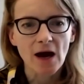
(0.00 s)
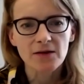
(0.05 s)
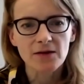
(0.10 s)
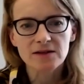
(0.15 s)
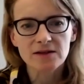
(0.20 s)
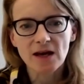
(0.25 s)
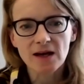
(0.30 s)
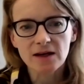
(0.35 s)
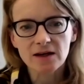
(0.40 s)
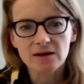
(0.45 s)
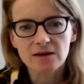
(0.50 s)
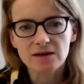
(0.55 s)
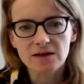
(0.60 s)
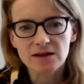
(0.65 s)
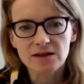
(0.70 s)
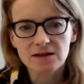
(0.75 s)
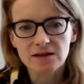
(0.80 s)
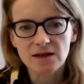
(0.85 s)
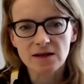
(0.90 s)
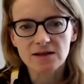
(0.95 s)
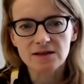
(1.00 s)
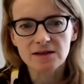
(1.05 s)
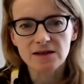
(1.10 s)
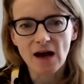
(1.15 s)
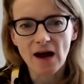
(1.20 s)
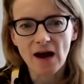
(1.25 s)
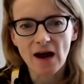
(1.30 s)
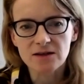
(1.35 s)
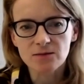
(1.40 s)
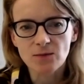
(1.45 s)
And the second is this
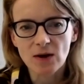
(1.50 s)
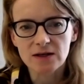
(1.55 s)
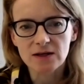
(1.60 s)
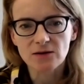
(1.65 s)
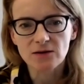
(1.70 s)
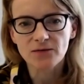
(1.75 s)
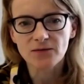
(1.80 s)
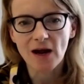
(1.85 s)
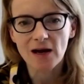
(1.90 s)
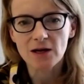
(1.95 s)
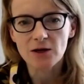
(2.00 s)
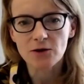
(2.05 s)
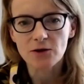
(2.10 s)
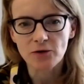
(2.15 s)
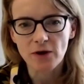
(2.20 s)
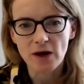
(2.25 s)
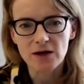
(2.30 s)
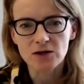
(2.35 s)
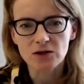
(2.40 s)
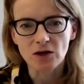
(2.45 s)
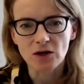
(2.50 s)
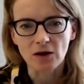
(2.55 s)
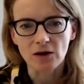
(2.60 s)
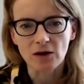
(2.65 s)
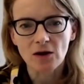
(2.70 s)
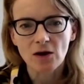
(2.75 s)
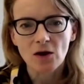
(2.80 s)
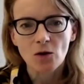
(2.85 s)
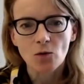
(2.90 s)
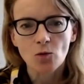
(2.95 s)
aspect of value
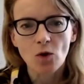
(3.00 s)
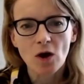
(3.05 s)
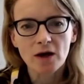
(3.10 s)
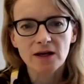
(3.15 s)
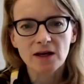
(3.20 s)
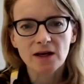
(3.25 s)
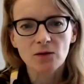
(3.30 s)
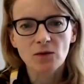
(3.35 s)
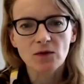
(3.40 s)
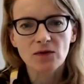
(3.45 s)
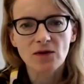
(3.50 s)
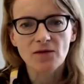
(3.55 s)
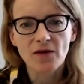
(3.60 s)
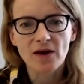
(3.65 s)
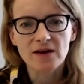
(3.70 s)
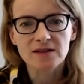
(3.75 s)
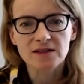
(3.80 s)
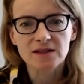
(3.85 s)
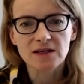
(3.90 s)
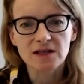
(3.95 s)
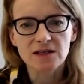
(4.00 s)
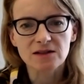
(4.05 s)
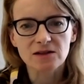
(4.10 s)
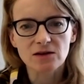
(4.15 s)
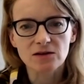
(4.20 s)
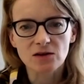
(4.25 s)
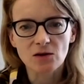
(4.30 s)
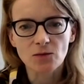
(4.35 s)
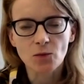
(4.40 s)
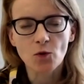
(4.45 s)
creation, working with investees
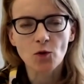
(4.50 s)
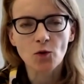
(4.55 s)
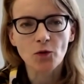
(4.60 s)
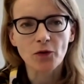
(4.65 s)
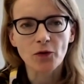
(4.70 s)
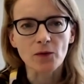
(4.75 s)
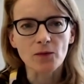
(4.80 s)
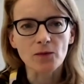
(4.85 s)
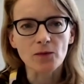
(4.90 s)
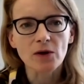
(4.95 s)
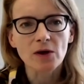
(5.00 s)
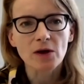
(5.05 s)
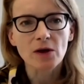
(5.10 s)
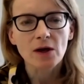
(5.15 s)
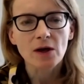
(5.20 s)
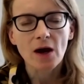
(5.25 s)
to support them